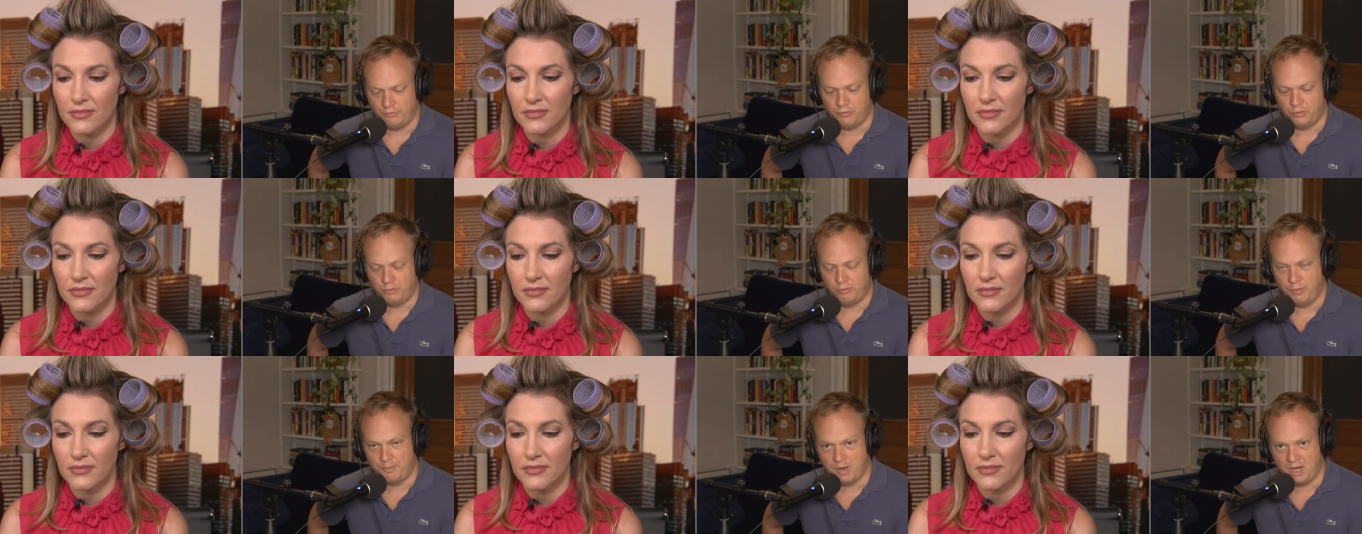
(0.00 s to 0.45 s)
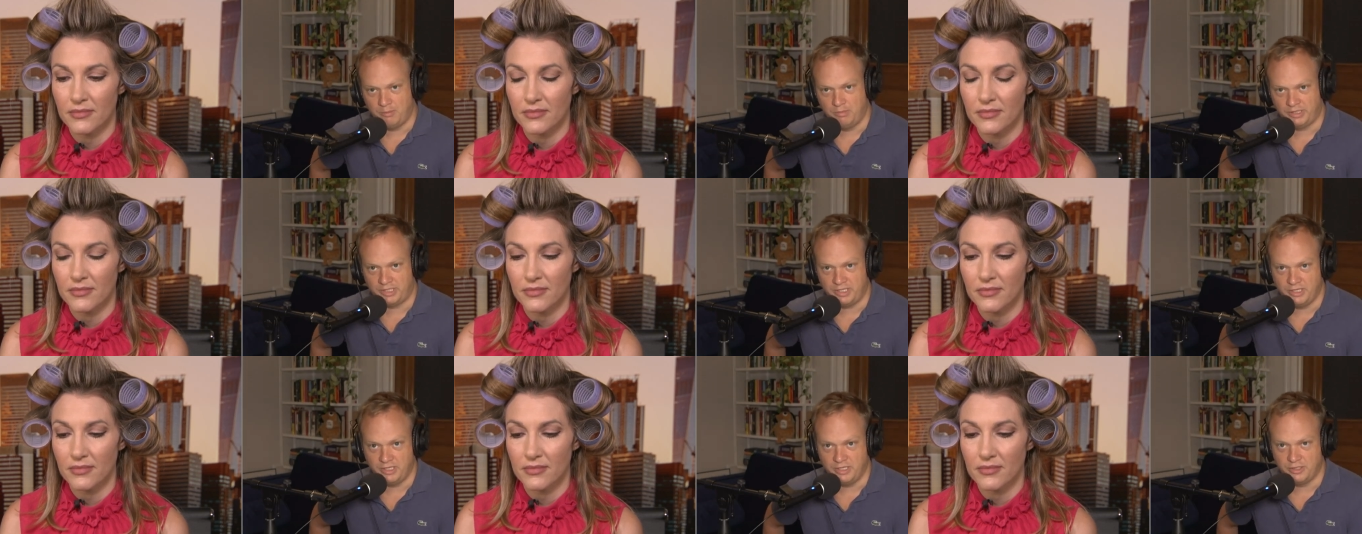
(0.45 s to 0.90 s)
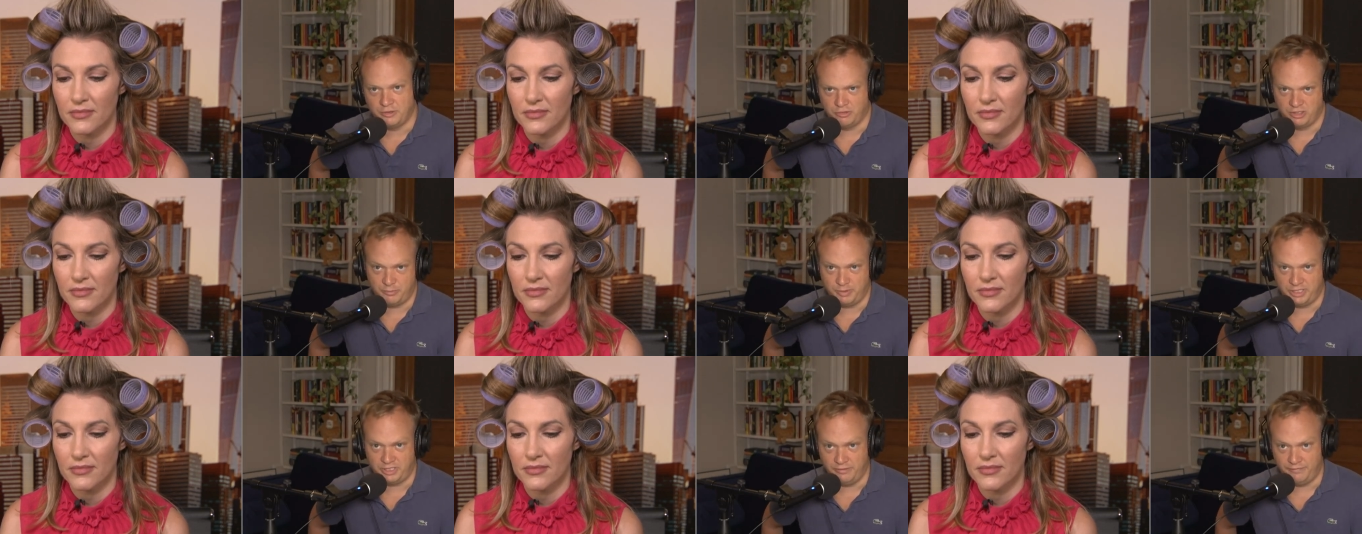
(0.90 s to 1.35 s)
Speaker 1: for Republicans or
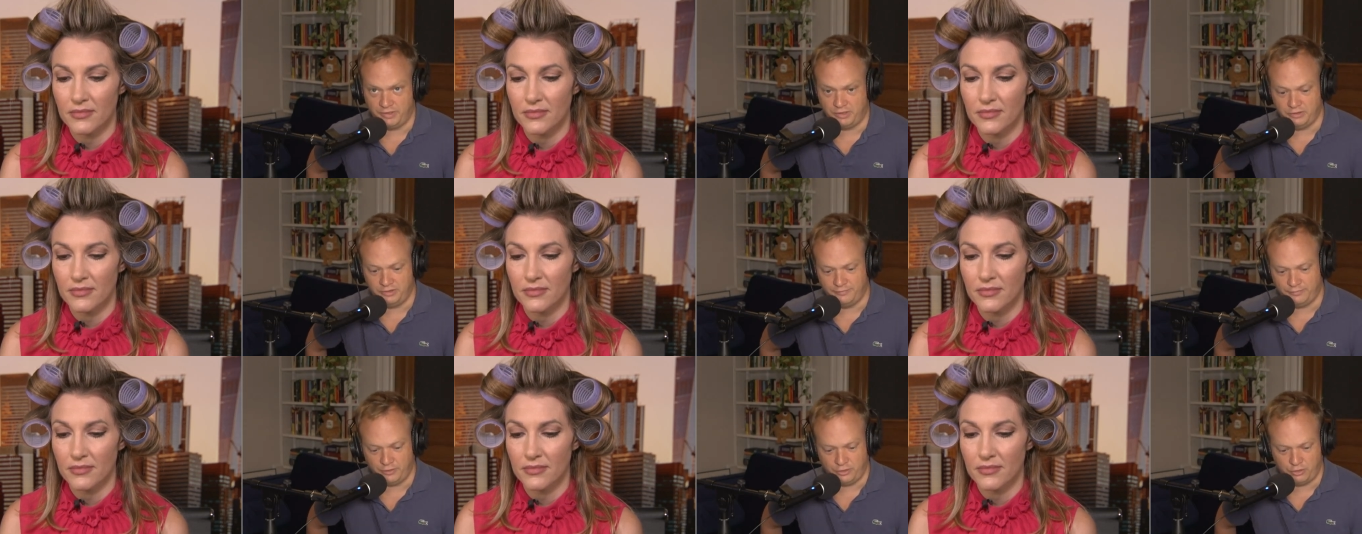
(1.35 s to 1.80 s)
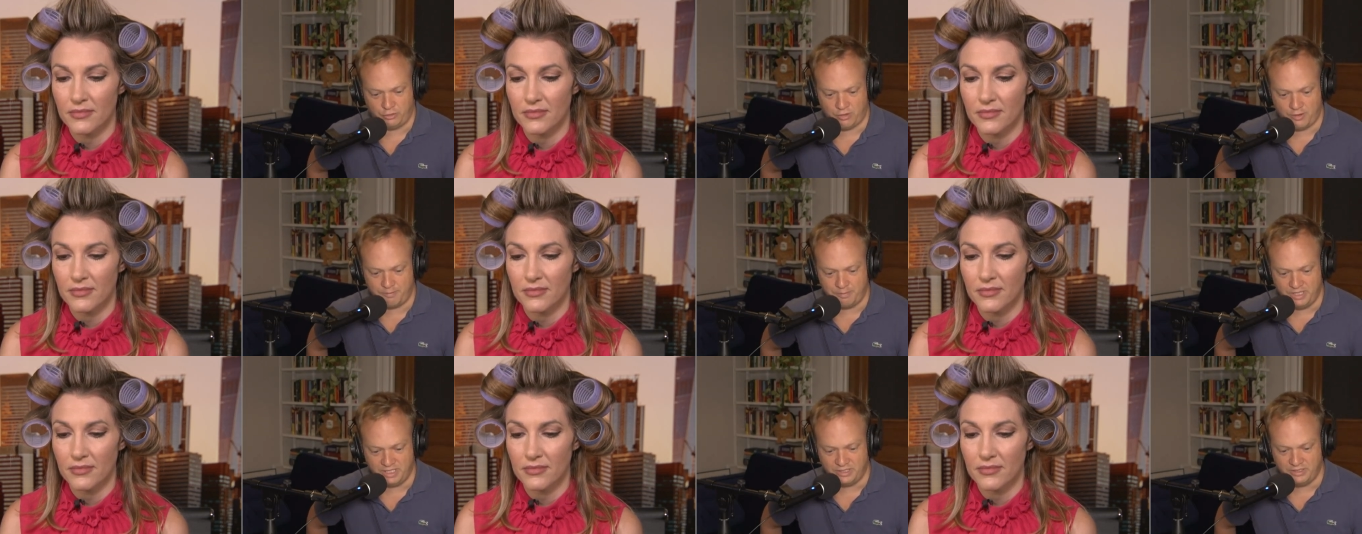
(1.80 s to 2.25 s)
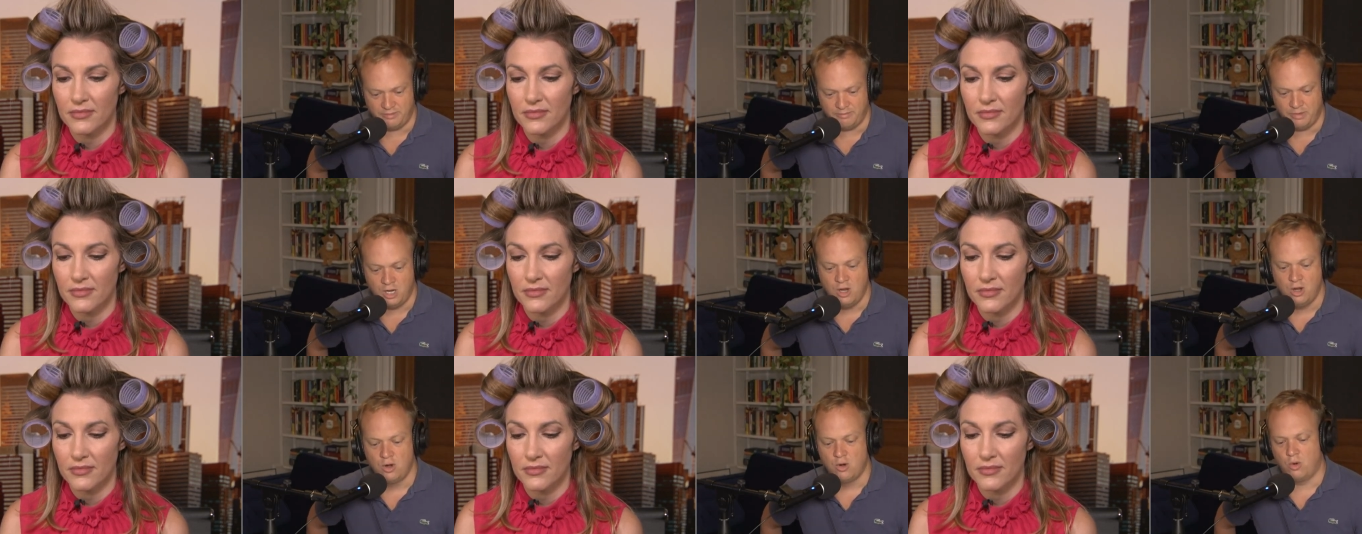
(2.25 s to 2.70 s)
specifically for Trumpism
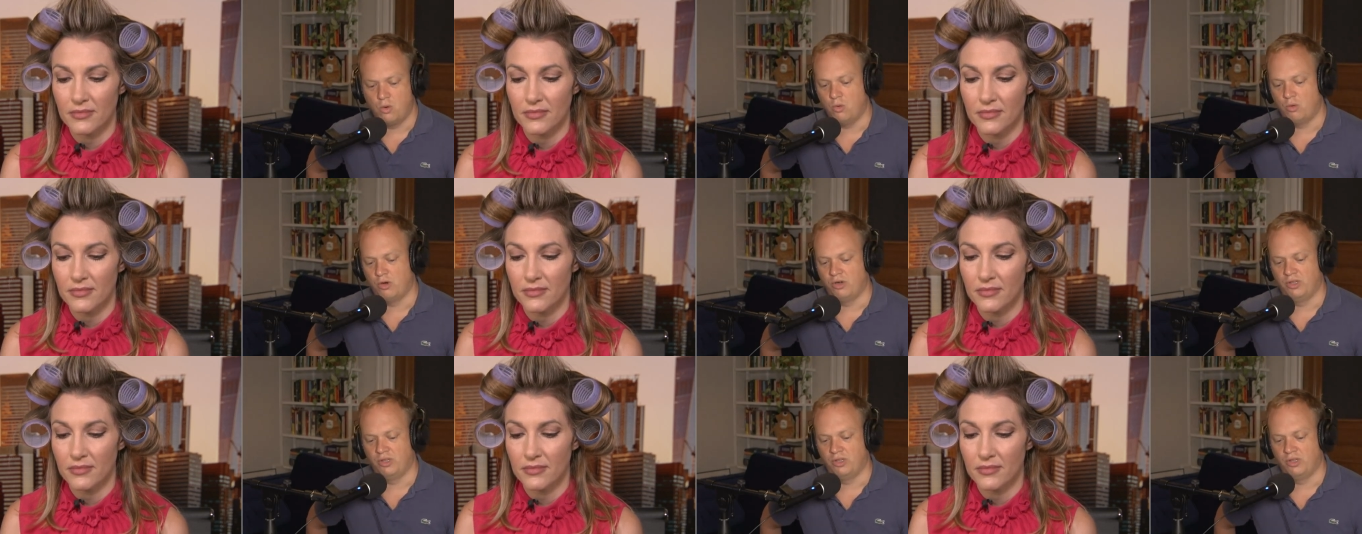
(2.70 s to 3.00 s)
or